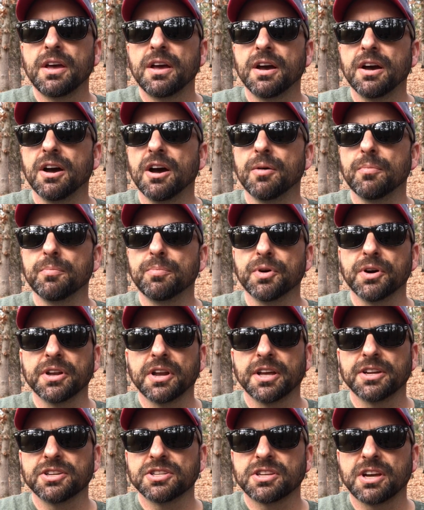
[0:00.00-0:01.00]
but
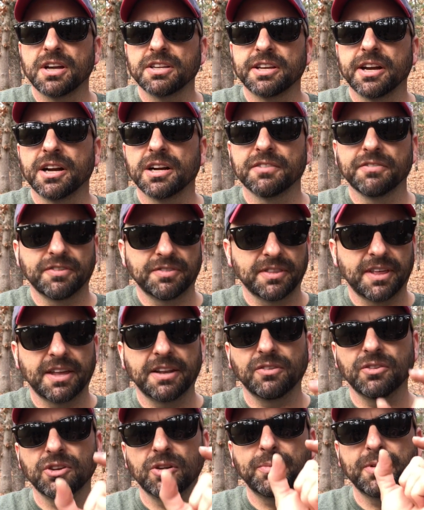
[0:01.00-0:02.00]
I just got tired of
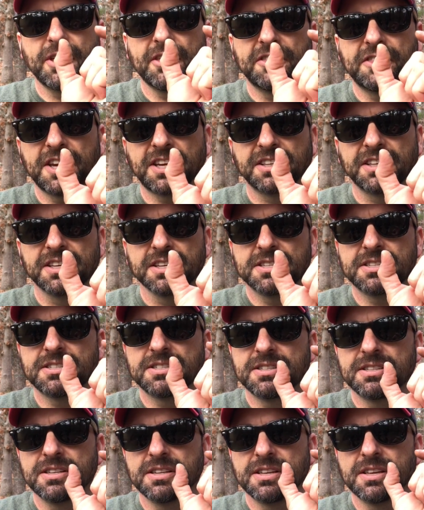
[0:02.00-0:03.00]
that little bit of
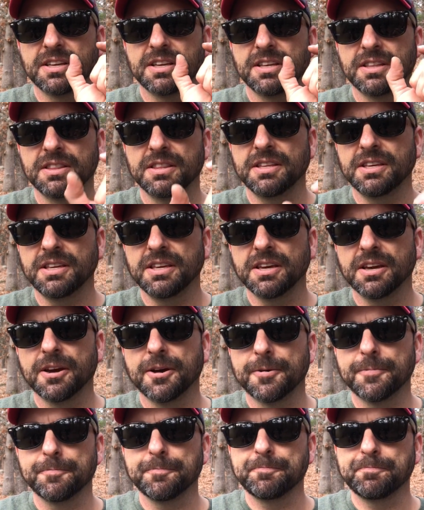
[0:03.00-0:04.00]
thickness in
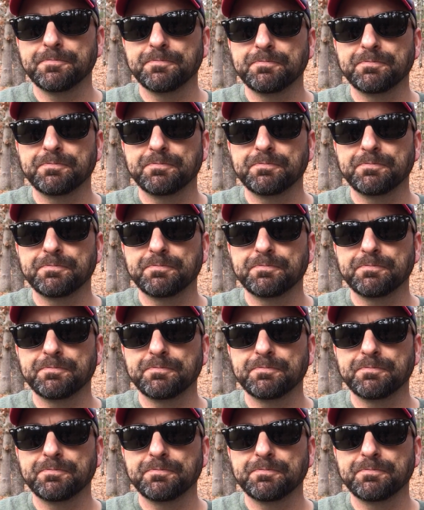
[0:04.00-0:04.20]
the